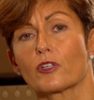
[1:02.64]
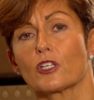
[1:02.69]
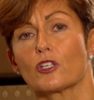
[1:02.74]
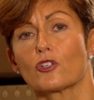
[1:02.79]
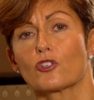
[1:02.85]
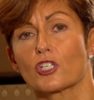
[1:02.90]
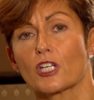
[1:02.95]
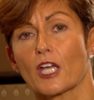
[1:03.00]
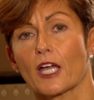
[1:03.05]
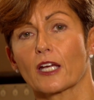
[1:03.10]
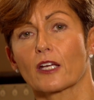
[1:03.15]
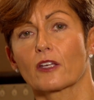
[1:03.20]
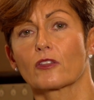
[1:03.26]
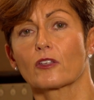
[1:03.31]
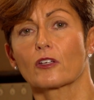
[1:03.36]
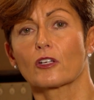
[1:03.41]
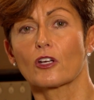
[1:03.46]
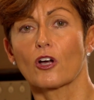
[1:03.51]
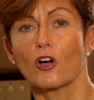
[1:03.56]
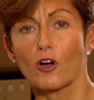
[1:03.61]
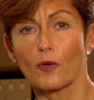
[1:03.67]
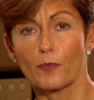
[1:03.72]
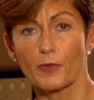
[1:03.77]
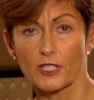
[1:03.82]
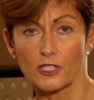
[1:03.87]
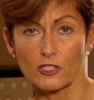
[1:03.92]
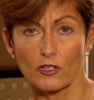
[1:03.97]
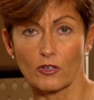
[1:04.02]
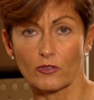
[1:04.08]
that you check that
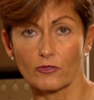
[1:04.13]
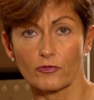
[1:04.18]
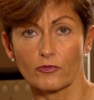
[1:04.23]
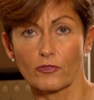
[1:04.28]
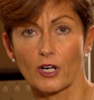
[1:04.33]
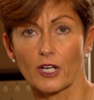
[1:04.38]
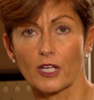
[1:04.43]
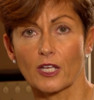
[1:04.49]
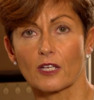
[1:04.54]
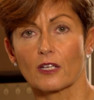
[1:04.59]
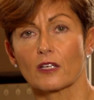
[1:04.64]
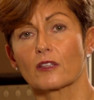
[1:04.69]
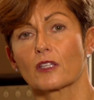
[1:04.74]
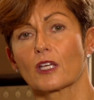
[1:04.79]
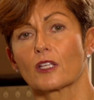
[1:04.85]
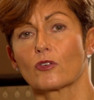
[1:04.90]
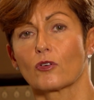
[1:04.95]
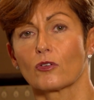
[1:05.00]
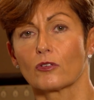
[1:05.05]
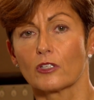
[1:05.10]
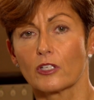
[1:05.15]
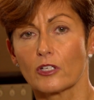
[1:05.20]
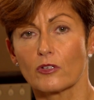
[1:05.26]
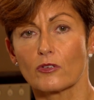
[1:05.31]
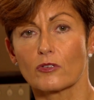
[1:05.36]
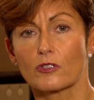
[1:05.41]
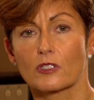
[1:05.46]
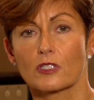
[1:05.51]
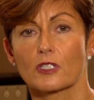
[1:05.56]
carpets aren't fraying, they're not
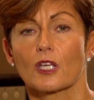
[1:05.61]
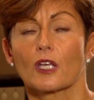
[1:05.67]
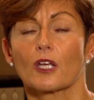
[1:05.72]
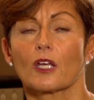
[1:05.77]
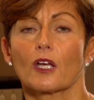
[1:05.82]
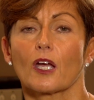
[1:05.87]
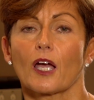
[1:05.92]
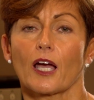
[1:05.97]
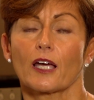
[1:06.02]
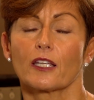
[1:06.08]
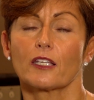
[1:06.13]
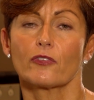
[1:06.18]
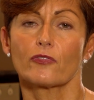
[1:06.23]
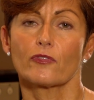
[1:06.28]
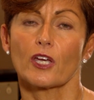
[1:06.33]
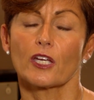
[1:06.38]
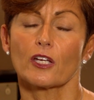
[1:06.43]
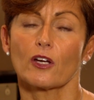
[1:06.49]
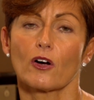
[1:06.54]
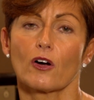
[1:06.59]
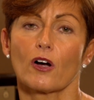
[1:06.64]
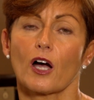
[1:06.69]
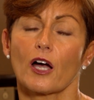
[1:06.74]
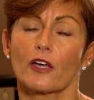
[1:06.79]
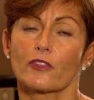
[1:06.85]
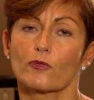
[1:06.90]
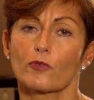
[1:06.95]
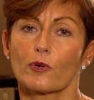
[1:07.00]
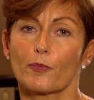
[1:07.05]
loose, and if they are,
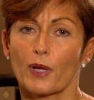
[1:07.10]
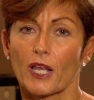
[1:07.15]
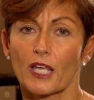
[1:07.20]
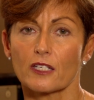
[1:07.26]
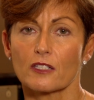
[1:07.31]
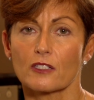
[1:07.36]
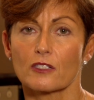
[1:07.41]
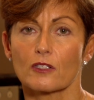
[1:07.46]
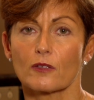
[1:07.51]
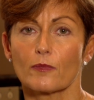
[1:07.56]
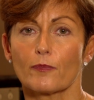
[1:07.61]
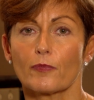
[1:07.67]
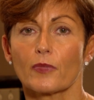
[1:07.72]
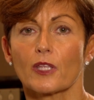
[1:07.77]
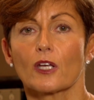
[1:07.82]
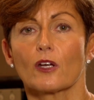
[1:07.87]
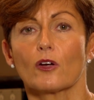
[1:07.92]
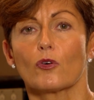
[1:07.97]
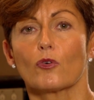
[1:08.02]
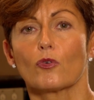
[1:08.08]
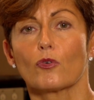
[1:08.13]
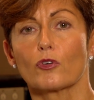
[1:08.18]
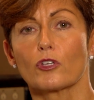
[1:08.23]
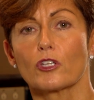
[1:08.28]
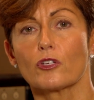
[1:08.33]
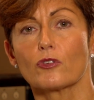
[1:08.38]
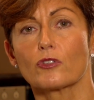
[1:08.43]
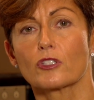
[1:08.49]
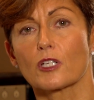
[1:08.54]
either replace them or
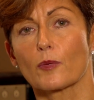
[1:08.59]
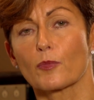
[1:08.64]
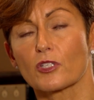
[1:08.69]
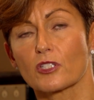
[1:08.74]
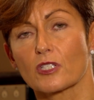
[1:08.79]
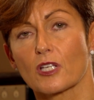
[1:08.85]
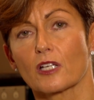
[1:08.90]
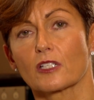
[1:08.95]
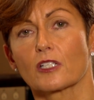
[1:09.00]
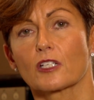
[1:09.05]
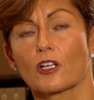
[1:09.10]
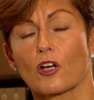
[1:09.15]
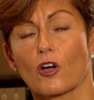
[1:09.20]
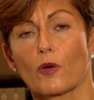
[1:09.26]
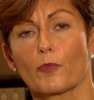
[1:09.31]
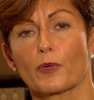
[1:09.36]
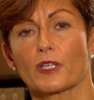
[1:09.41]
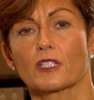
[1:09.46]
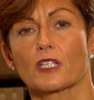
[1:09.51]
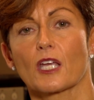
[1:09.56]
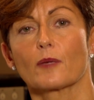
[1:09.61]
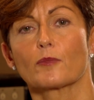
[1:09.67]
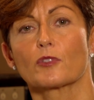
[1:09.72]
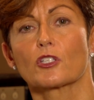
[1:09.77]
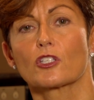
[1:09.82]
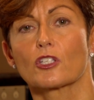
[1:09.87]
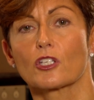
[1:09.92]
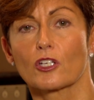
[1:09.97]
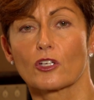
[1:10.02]
use double-sided carpet tape
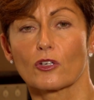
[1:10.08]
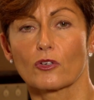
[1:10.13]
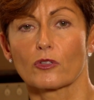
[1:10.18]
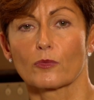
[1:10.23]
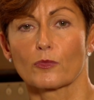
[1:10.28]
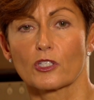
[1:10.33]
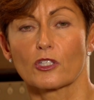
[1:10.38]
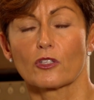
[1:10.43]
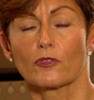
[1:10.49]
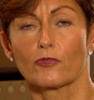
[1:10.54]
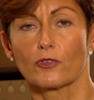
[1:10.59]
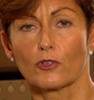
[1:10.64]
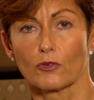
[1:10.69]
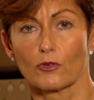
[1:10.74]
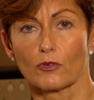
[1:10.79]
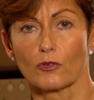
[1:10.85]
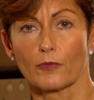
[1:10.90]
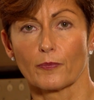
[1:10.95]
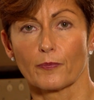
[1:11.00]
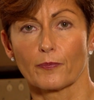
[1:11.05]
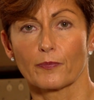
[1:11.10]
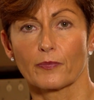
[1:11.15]
to secure them to the floor.